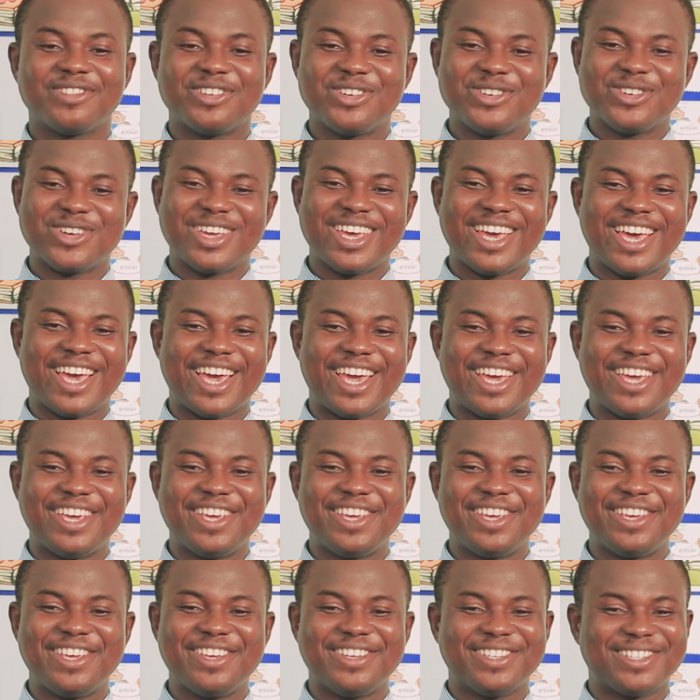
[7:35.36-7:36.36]

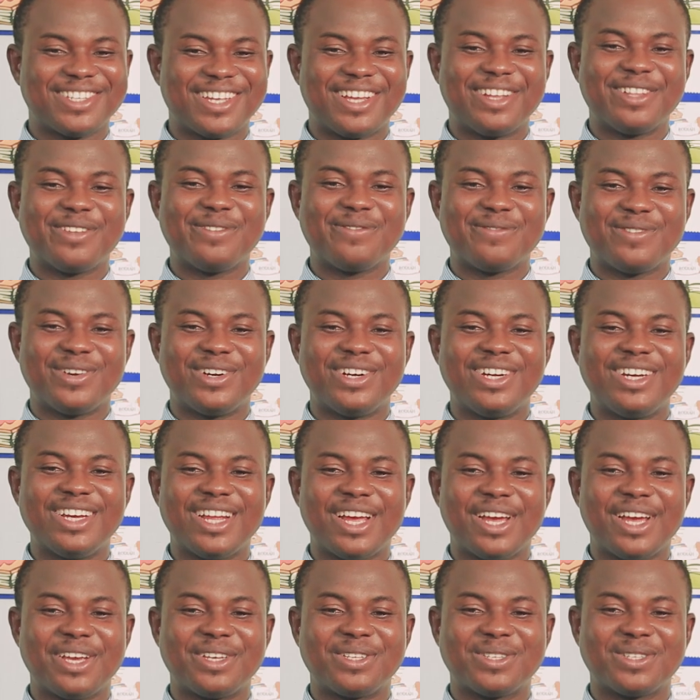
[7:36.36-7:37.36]
Okay, it sounded very
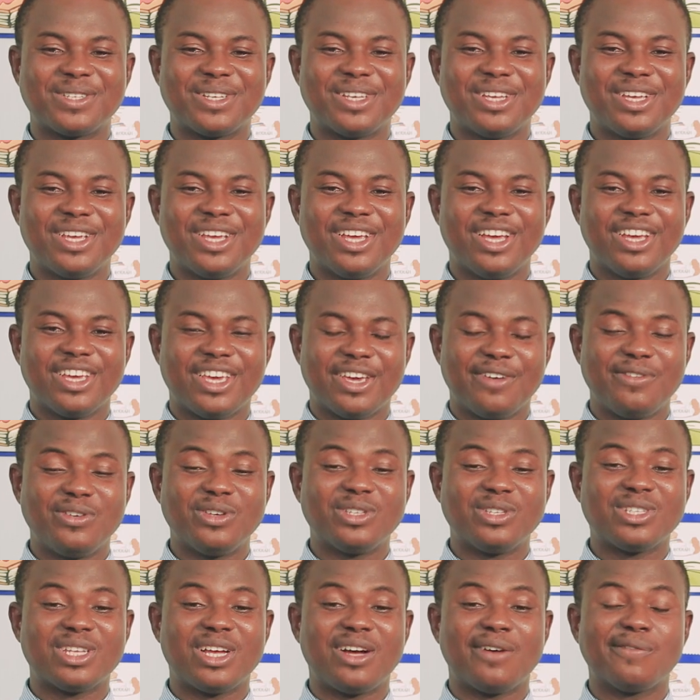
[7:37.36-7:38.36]
nice. Give
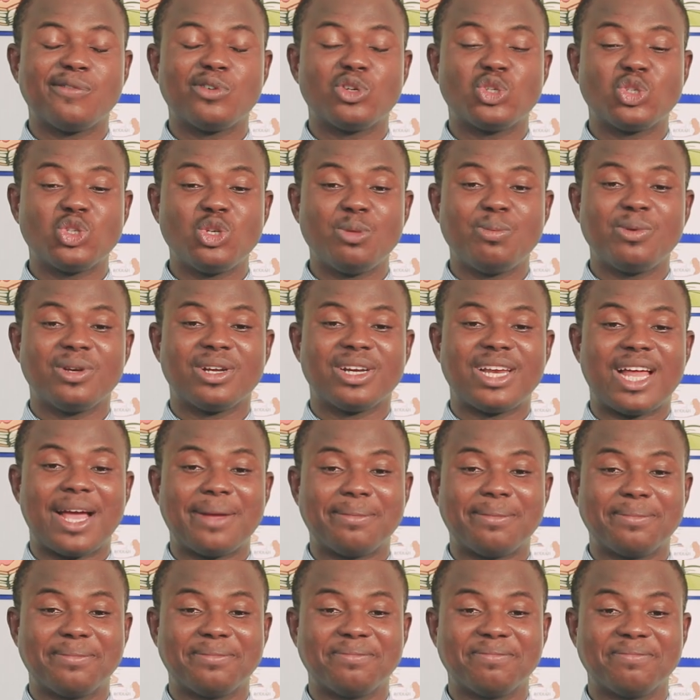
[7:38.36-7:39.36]
yourself a super clap.